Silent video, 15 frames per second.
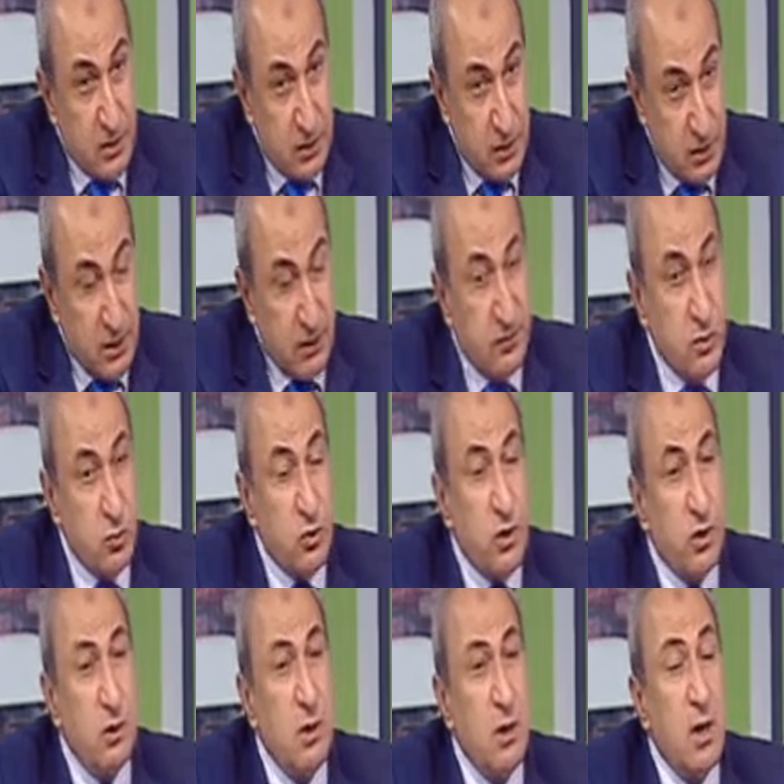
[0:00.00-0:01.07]
near
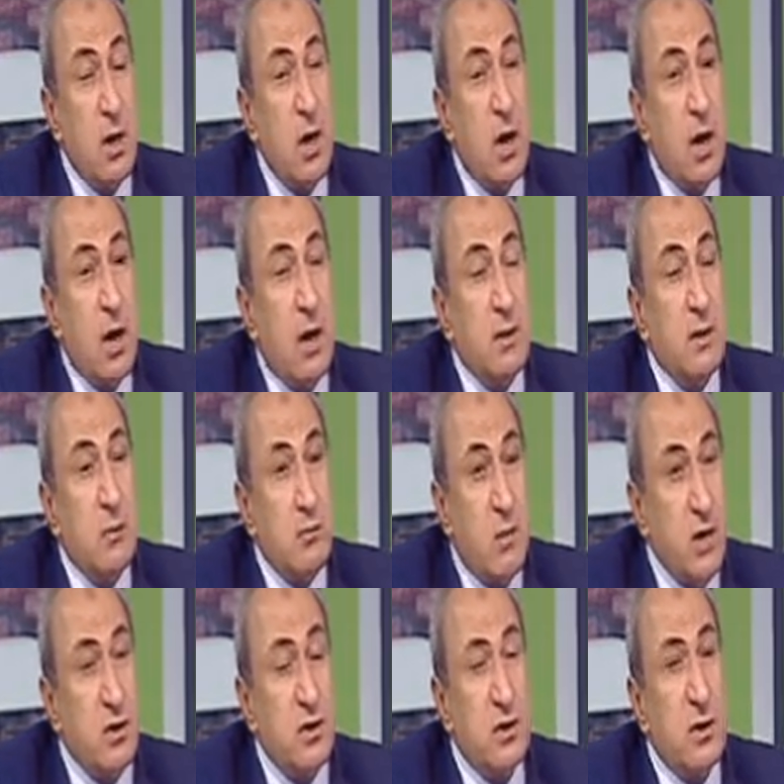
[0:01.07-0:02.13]
future, and
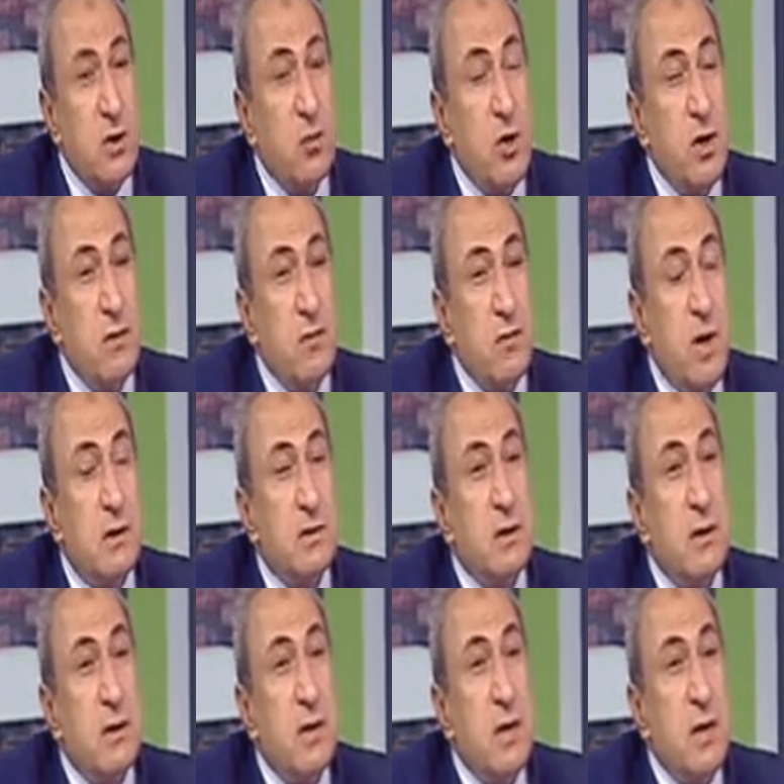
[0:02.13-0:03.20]
much the same way that
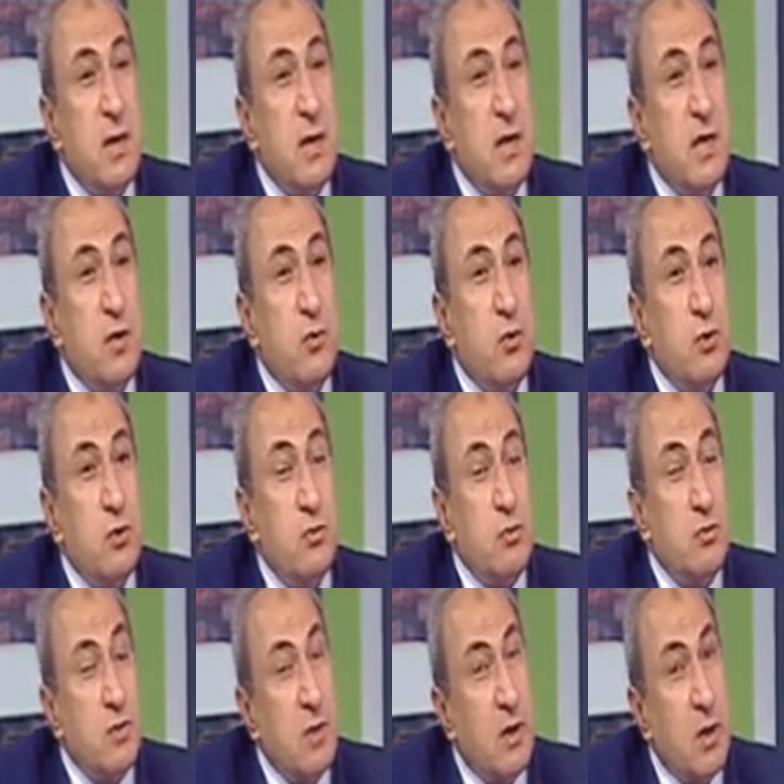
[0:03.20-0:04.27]
he would
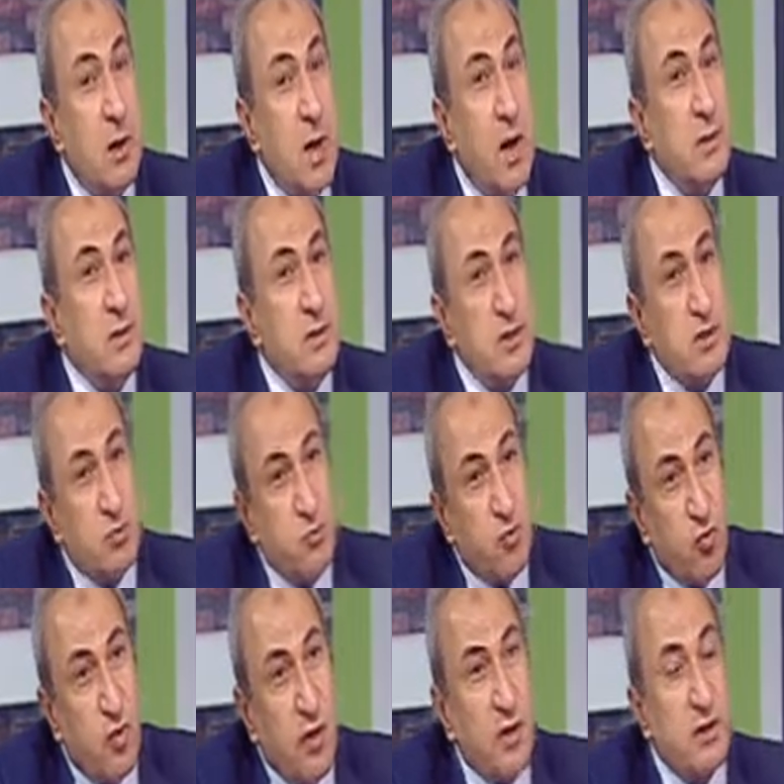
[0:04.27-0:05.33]
indeed
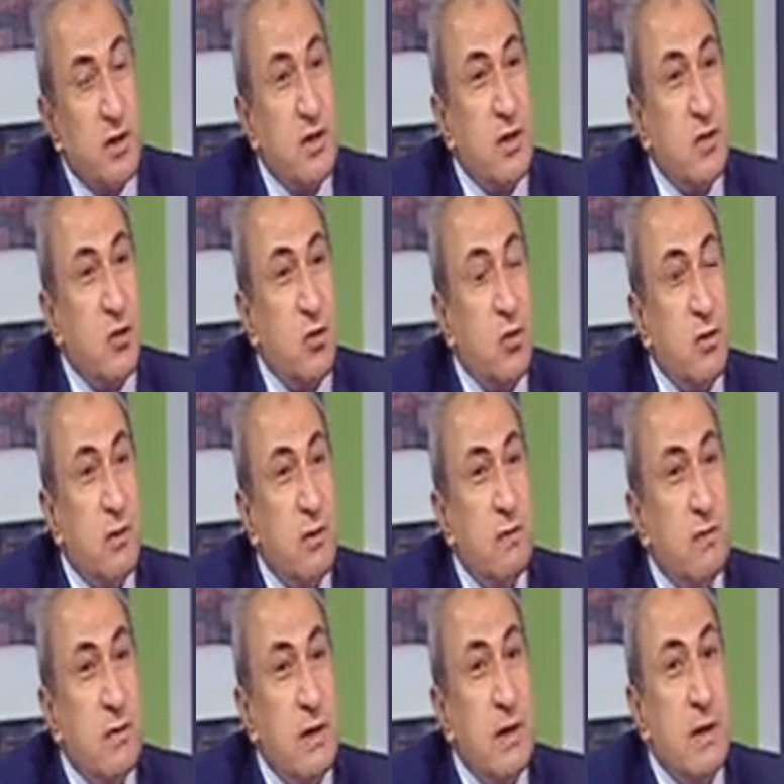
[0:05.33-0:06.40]
praise the sort
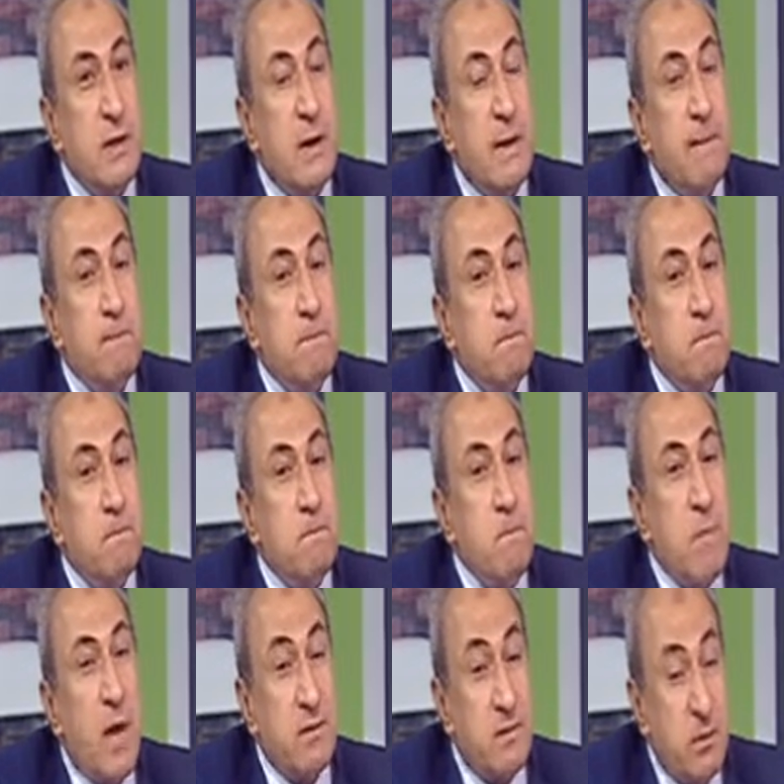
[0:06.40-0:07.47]
of the
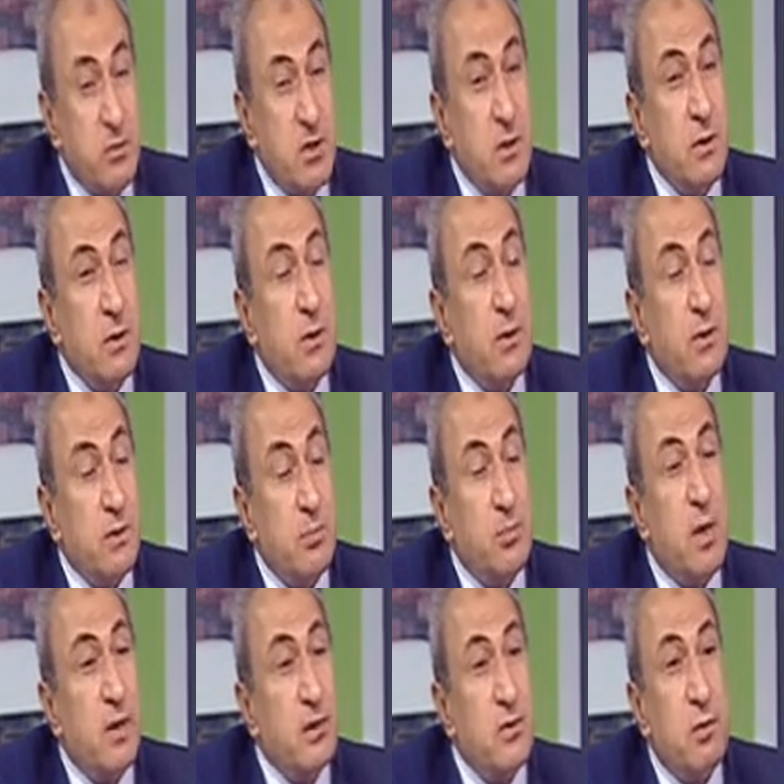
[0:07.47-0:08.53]
attempts on the
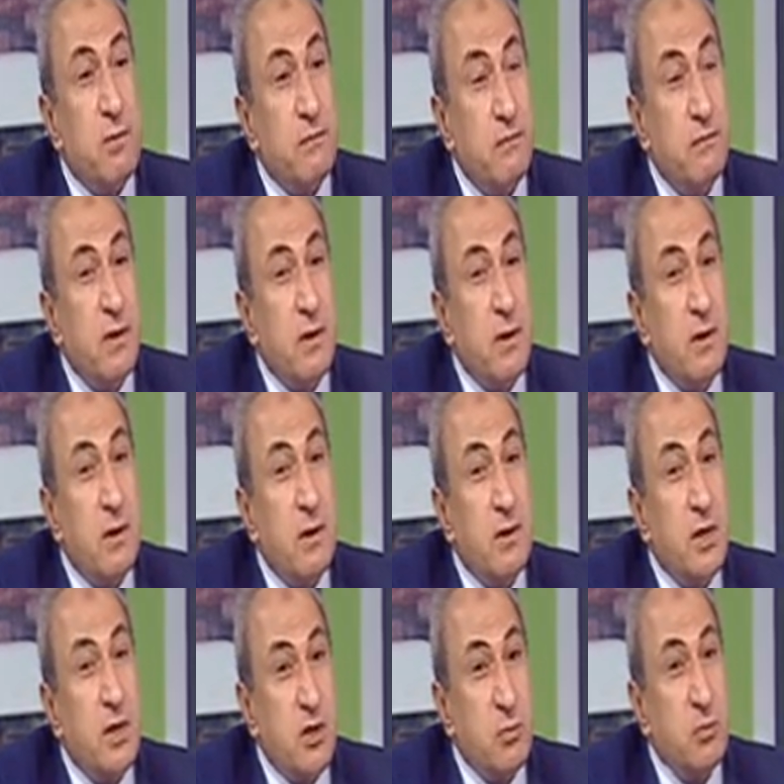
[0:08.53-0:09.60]
part of
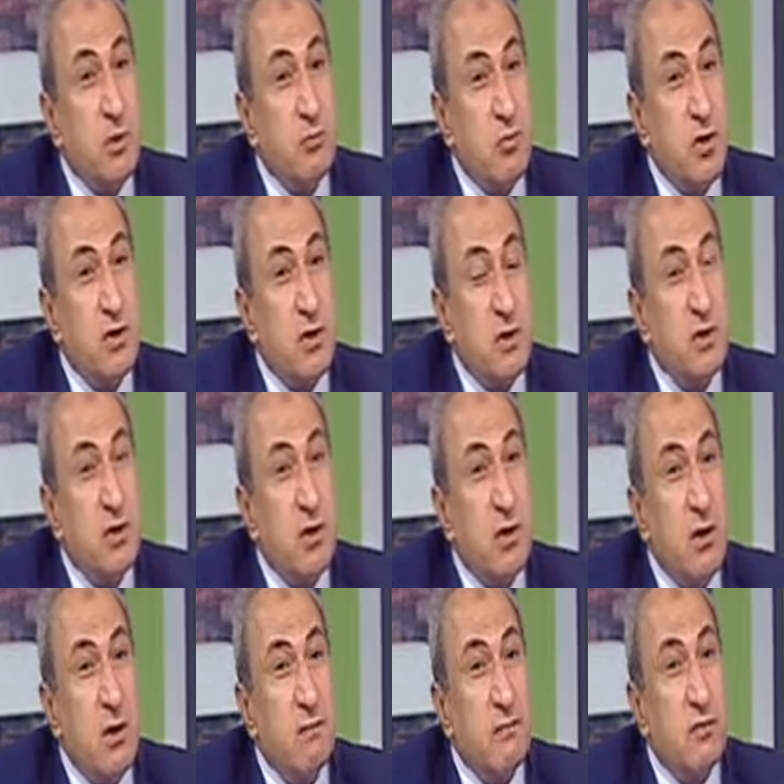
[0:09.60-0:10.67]
the Egyptian presidency
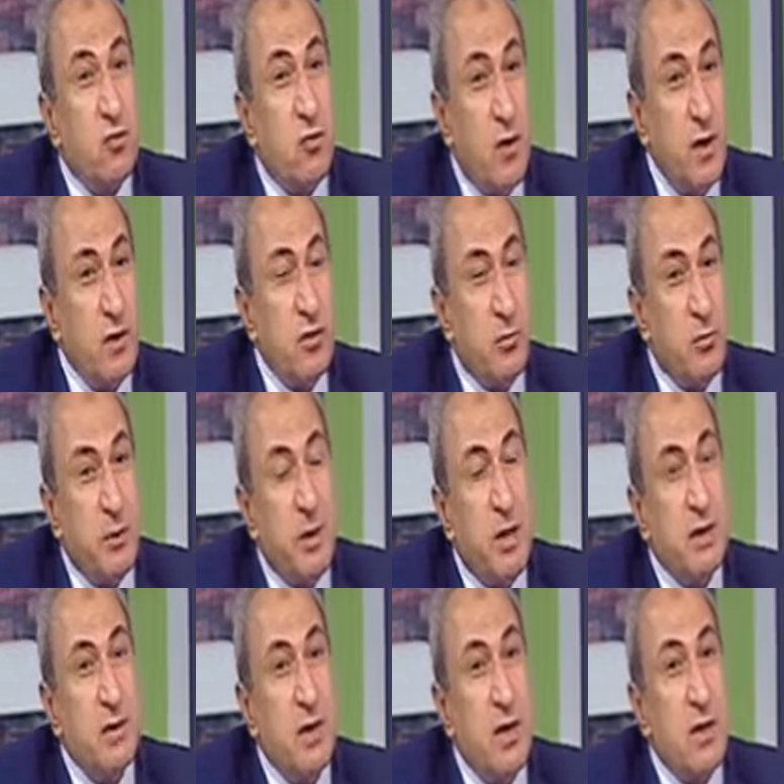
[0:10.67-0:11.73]
of trying to
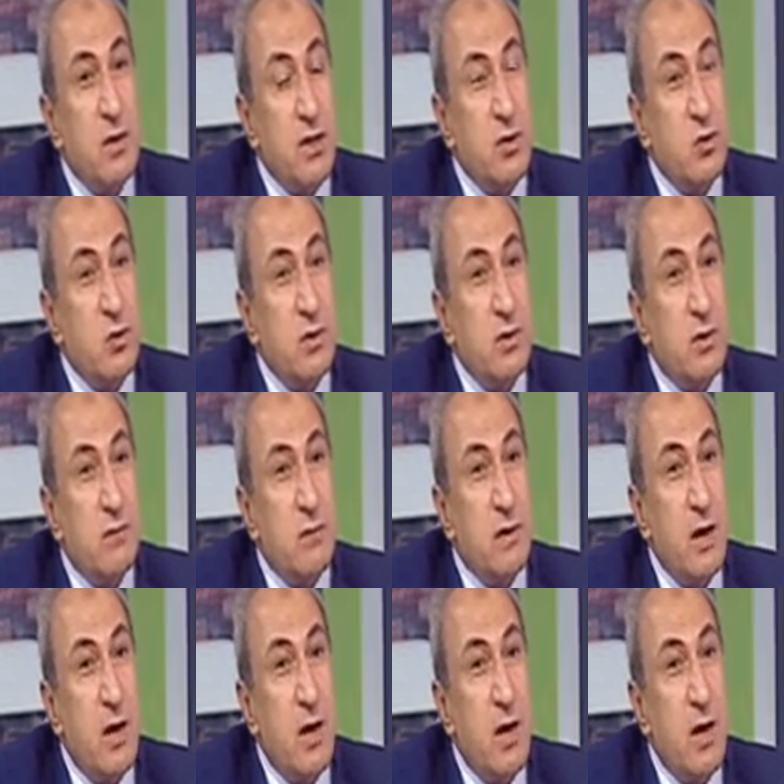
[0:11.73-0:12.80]
minimize the sort of
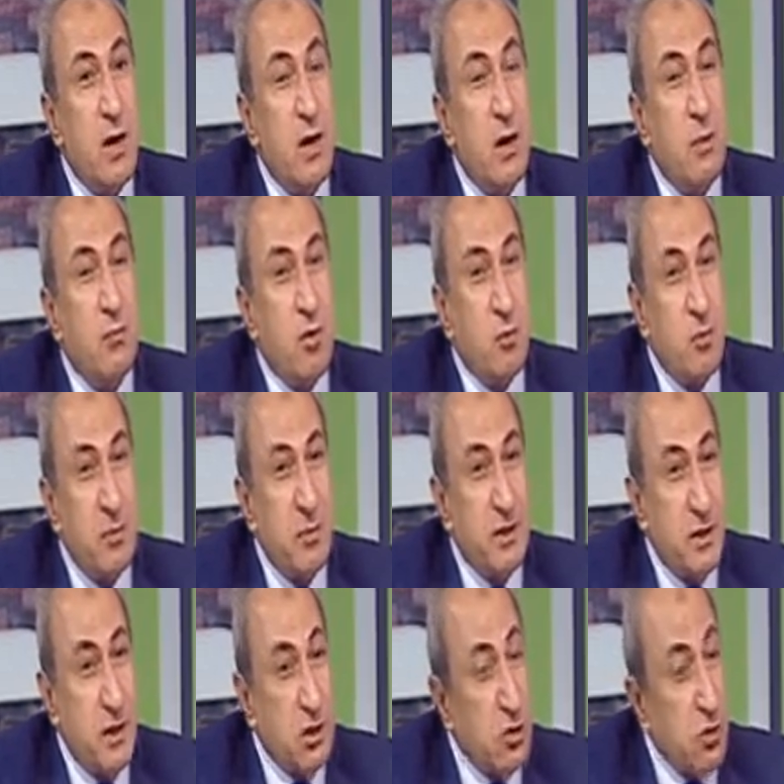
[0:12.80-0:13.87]
the
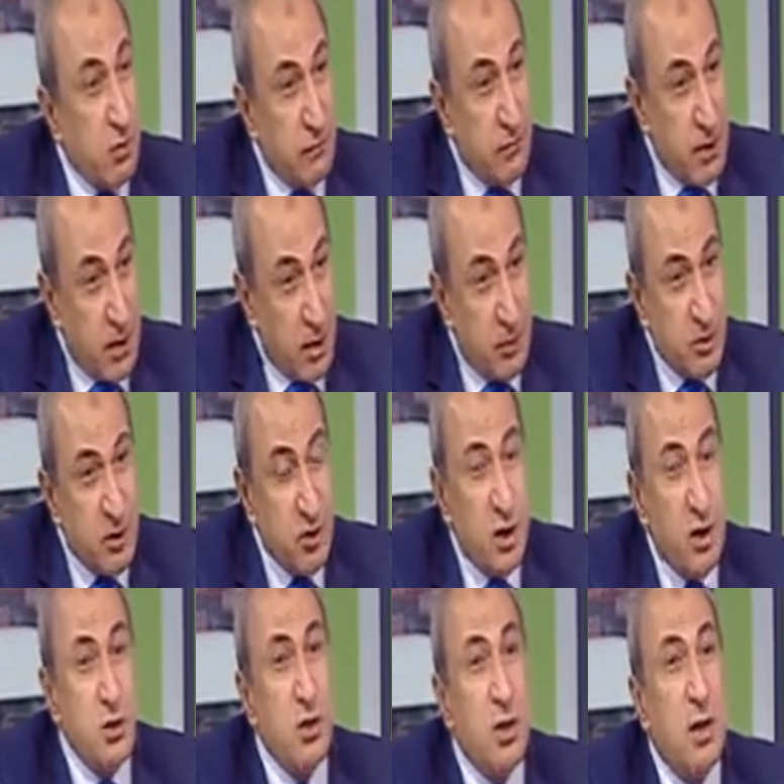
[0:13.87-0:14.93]
problematic issue of the climate
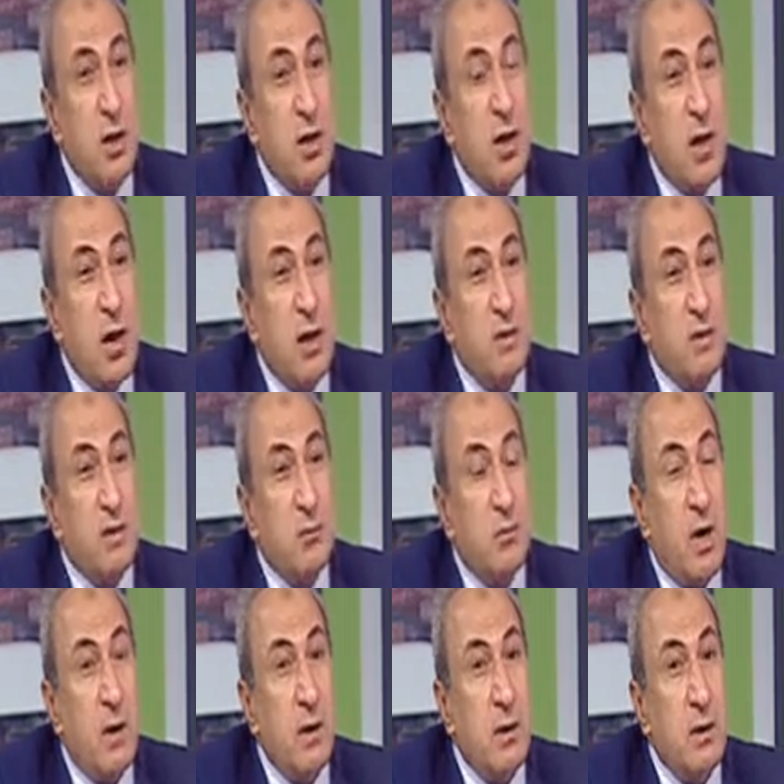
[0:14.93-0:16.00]
change, and
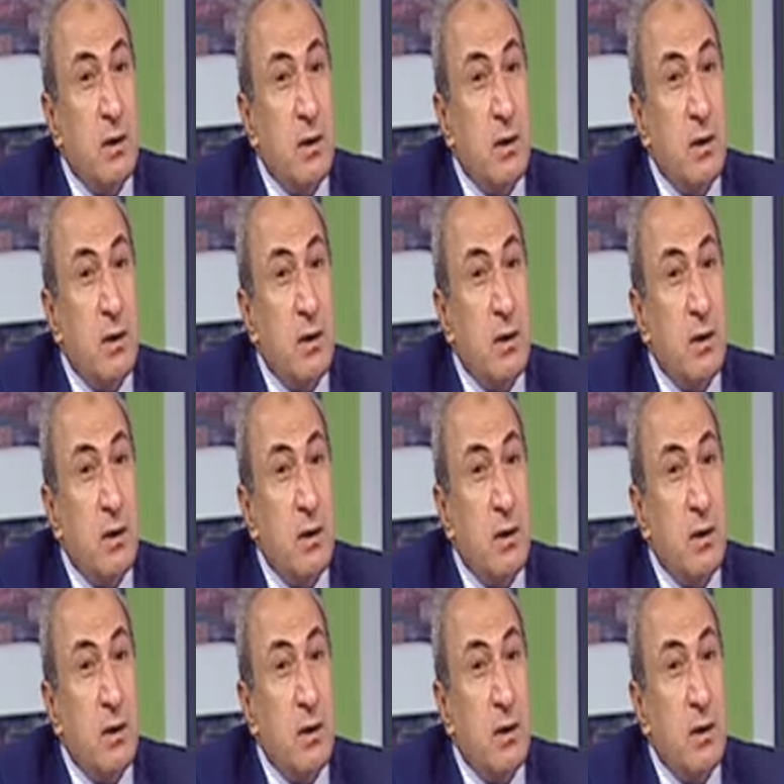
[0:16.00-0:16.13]
by